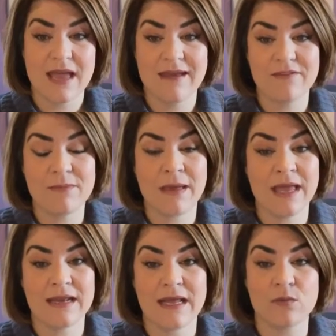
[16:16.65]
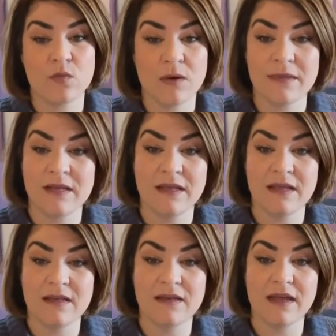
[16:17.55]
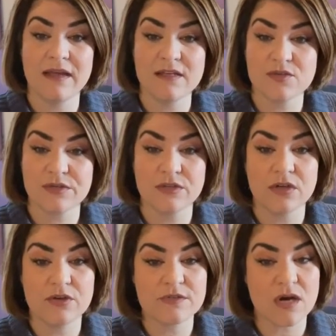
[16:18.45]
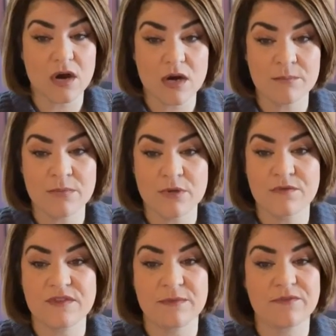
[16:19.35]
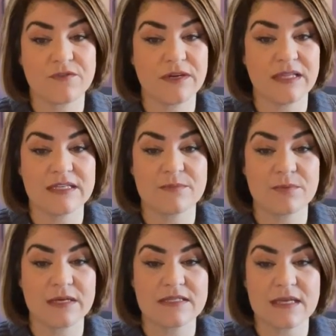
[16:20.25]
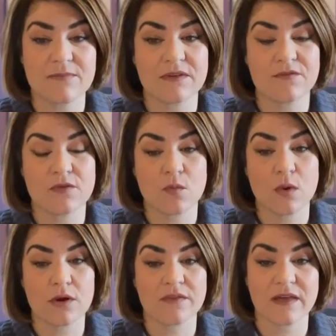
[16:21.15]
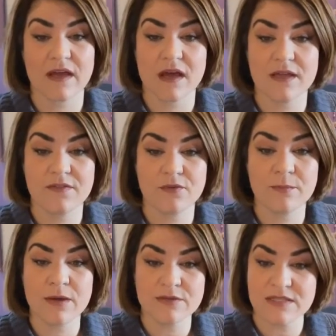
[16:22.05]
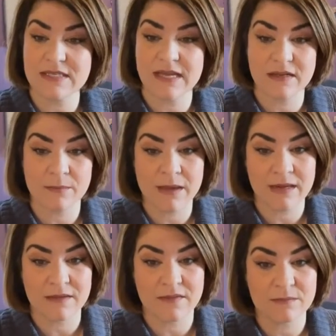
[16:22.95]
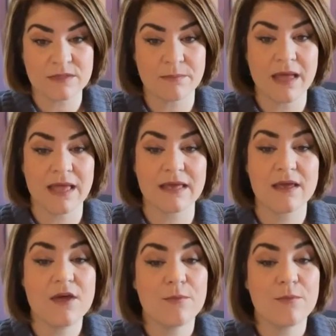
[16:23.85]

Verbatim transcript: Every man and woman in Israel whose heart moved them freely to bring something for the work that God through Moses had commanded them to make